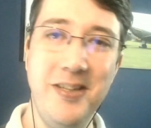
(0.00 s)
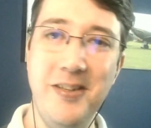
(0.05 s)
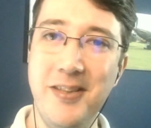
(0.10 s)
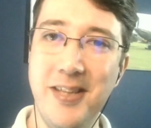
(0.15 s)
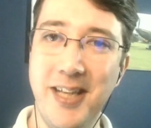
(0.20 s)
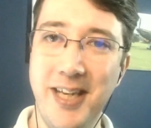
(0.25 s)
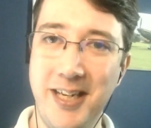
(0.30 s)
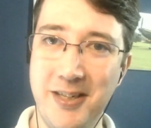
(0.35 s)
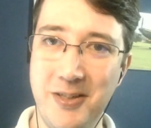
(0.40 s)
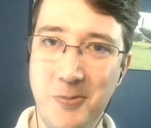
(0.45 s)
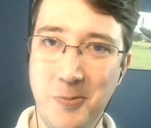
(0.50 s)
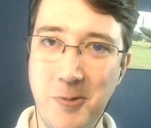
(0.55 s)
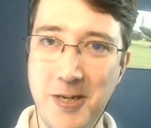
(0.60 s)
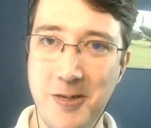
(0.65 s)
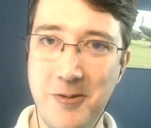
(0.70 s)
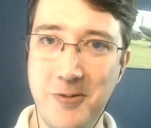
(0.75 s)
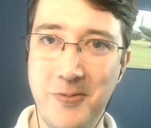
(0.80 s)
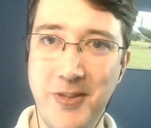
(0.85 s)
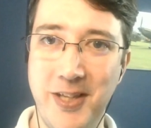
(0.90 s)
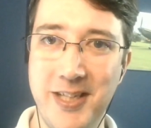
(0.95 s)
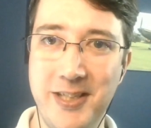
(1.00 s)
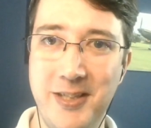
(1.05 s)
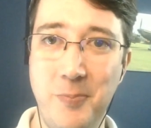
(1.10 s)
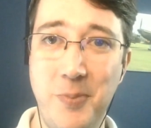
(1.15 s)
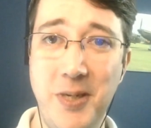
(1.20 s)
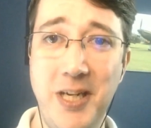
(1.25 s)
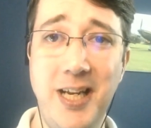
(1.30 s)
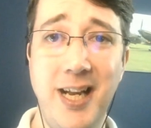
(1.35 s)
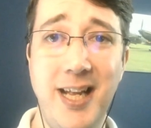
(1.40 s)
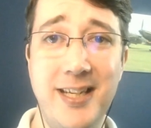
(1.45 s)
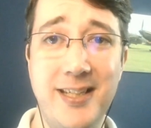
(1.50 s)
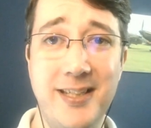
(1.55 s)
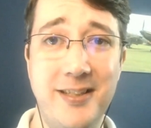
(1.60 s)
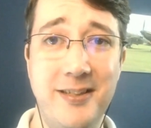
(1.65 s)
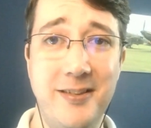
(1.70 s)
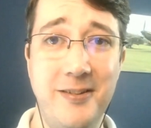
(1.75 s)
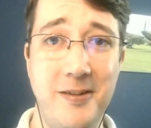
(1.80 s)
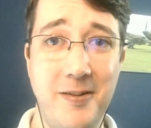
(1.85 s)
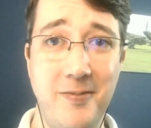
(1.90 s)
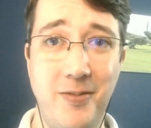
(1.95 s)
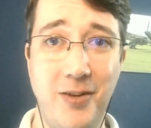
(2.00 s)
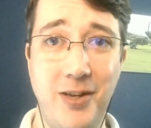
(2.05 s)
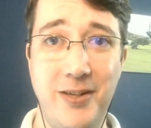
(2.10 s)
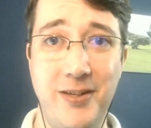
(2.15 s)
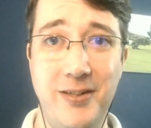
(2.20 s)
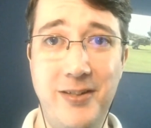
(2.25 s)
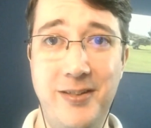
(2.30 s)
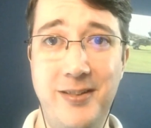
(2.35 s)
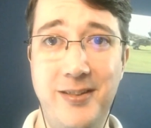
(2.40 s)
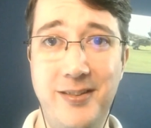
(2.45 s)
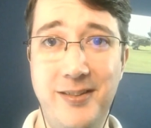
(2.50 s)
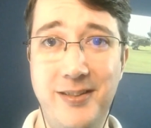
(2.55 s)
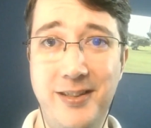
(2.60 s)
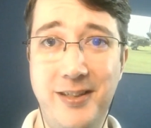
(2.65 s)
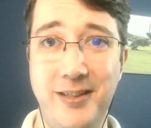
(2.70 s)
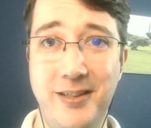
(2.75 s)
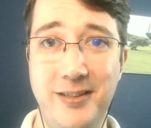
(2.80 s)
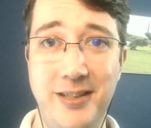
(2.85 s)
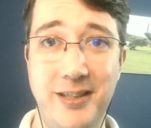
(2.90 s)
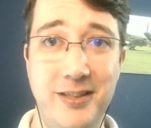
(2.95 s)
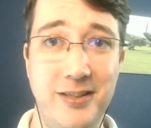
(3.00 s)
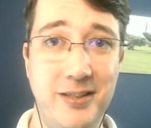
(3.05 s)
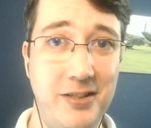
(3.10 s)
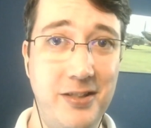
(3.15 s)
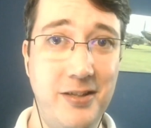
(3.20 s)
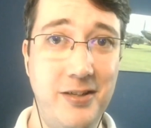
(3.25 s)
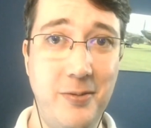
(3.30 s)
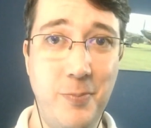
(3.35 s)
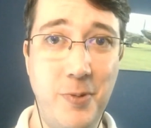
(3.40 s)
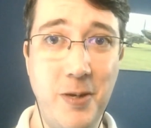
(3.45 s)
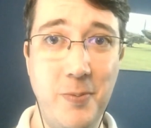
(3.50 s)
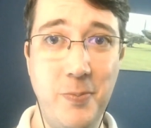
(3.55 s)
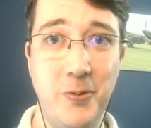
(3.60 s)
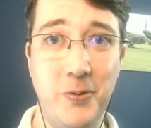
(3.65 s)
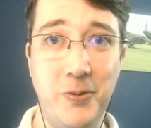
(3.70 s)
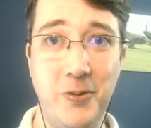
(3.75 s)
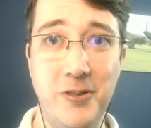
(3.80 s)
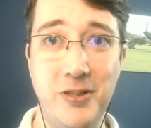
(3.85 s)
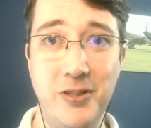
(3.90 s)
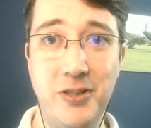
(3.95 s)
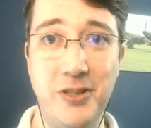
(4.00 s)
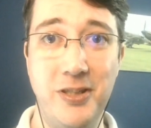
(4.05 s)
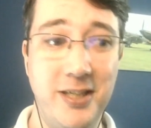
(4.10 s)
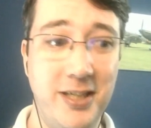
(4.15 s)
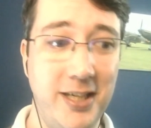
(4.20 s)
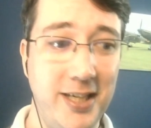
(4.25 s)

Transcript: do think as well, there's a big lesson that I've learned since, since I started my podcast journey,